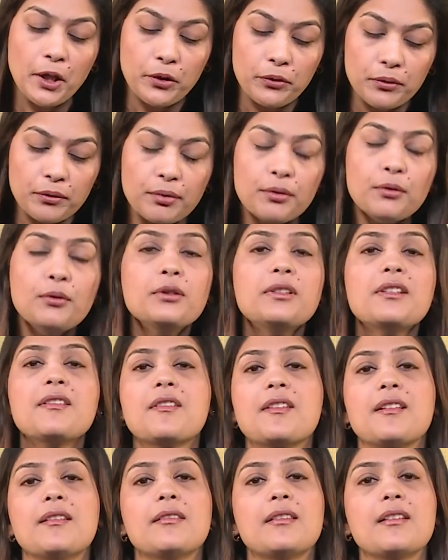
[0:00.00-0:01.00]
through the
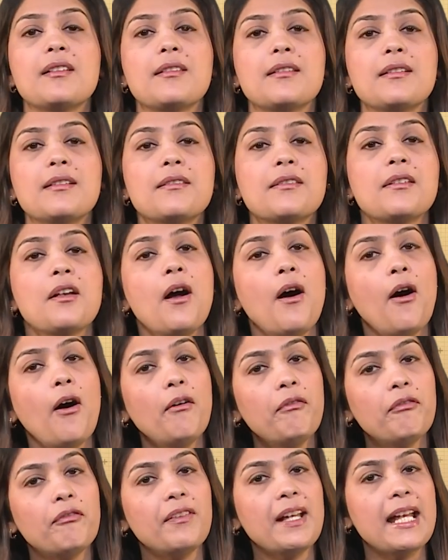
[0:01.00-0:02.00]
synthesis
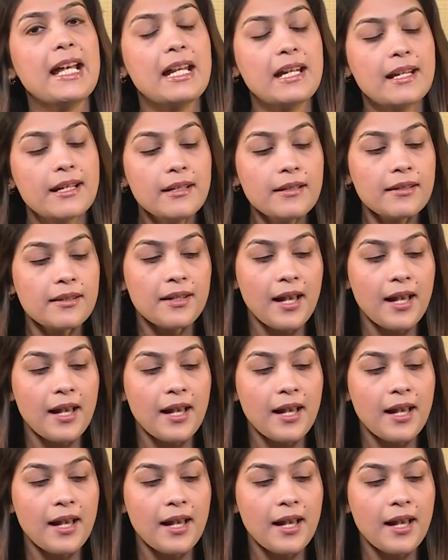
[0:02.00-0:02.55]
of various